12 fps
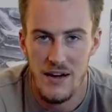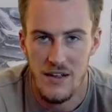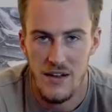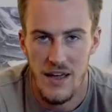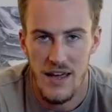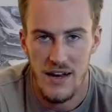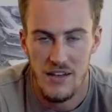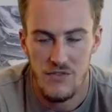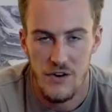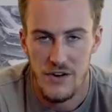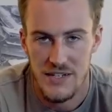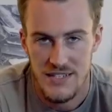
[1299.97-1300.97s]
edited, and he's
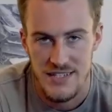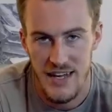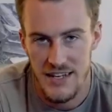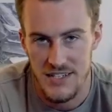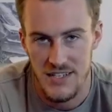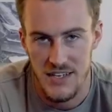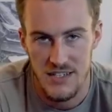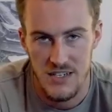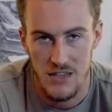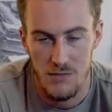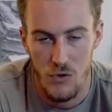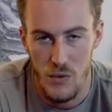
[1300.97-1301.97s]
very concise and gets
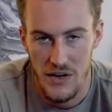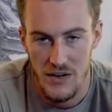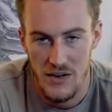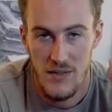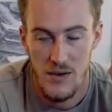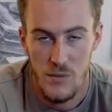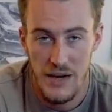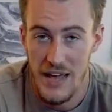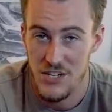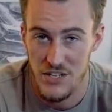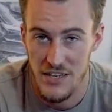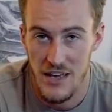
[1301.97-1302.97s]
to the point when he
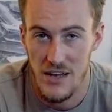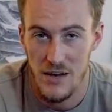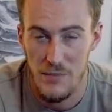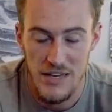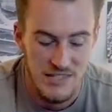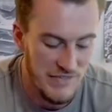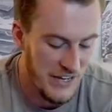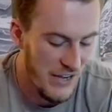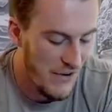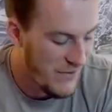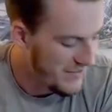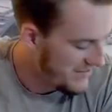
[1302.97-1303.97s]
actually makes a
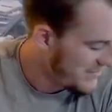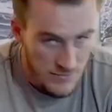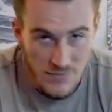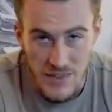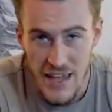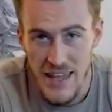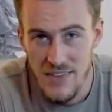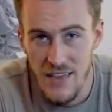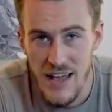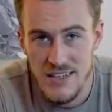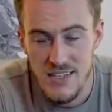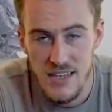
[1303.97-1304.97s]
video. And
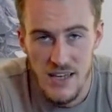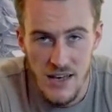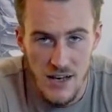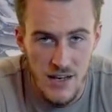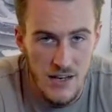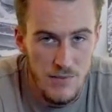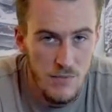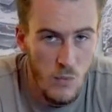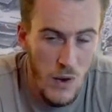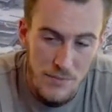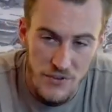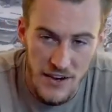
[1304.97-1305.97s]
lastly,
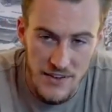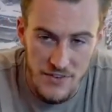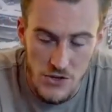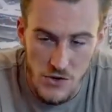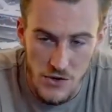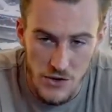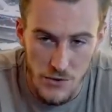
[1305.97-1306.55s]
websites that you can